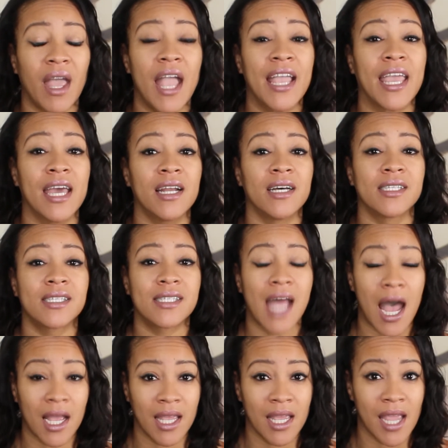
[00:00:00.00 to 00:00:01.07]
Get a
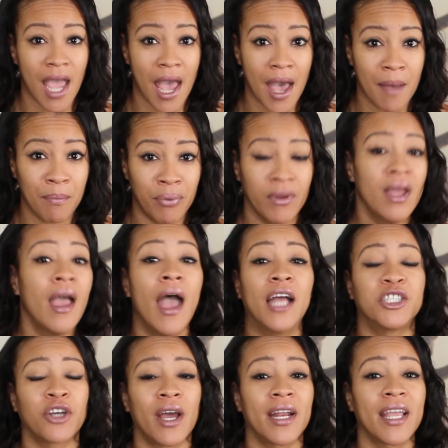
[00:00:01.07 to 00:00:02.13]
stocking cap
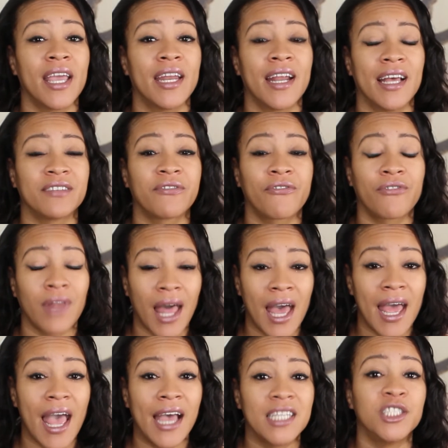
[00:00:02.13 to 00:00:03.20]
and try to get it as
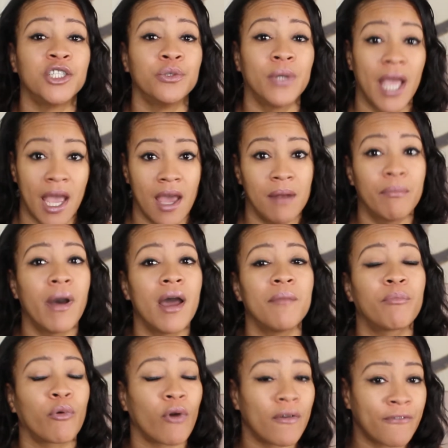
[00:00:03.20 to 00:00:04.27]
flat as you can,
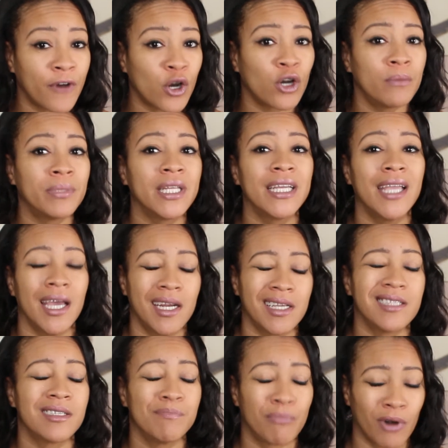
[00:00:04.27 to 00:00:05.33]
but preferably get it
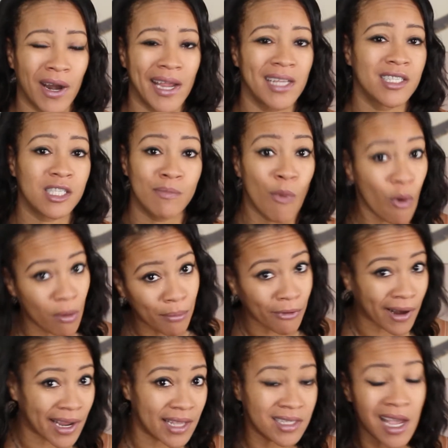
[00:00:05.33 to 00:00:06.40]
in braids, small
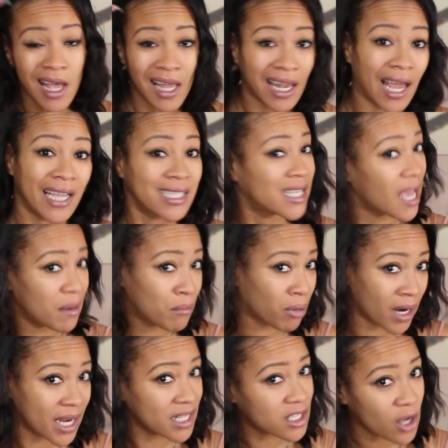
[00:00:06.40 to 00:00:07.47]
braids, like 10
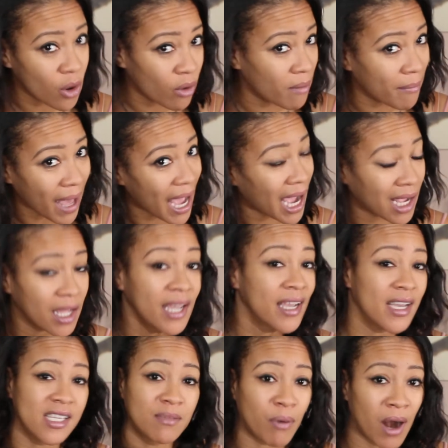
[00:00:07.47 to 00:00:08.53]
braids going back
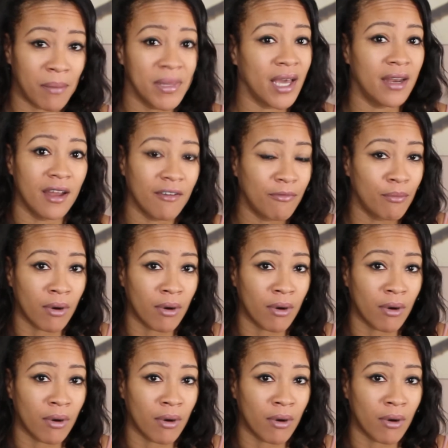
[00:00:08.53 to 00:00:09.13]
is probably enough